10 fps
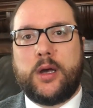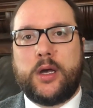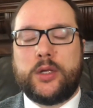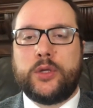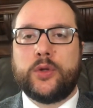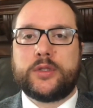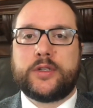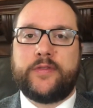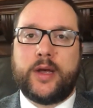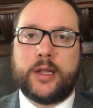You'll
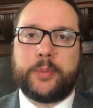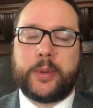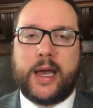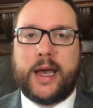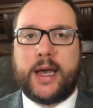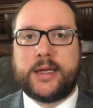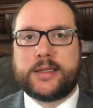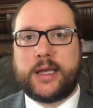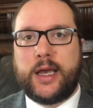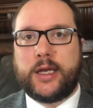develop
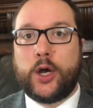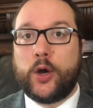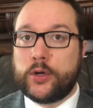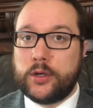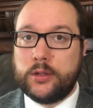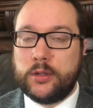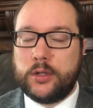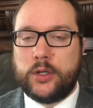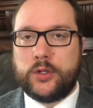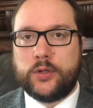as a coder,
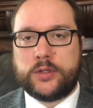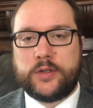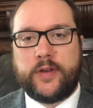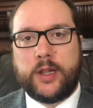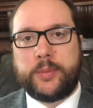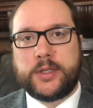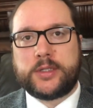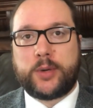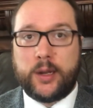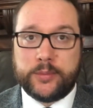you'll develop as a
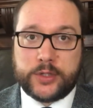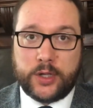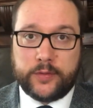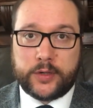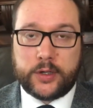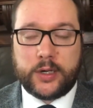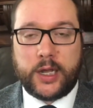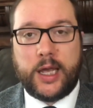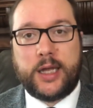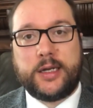problem solver,
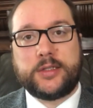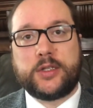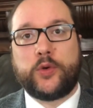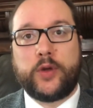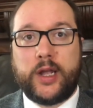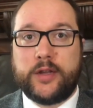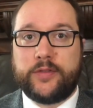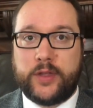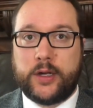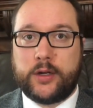and as a creative
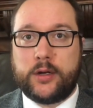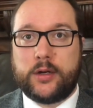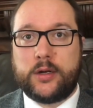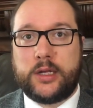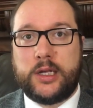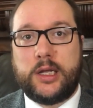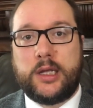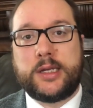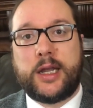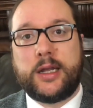thinker
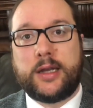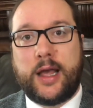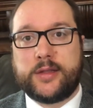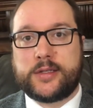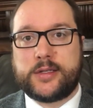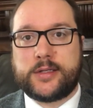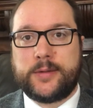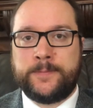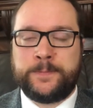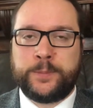in data analysis.
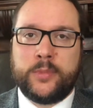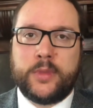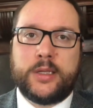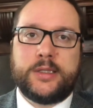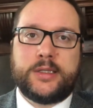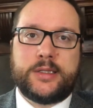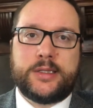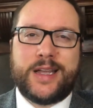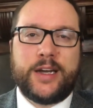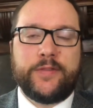
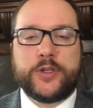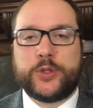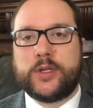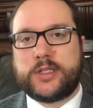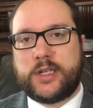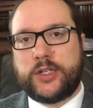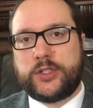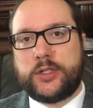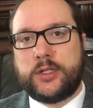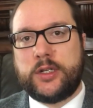Data
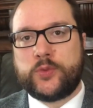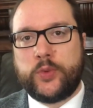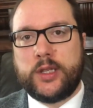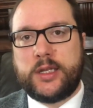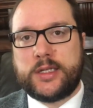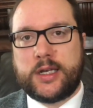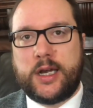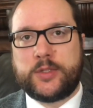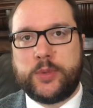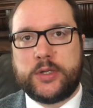visualization is really
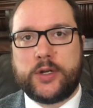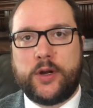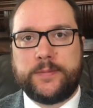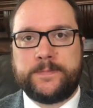science plus art.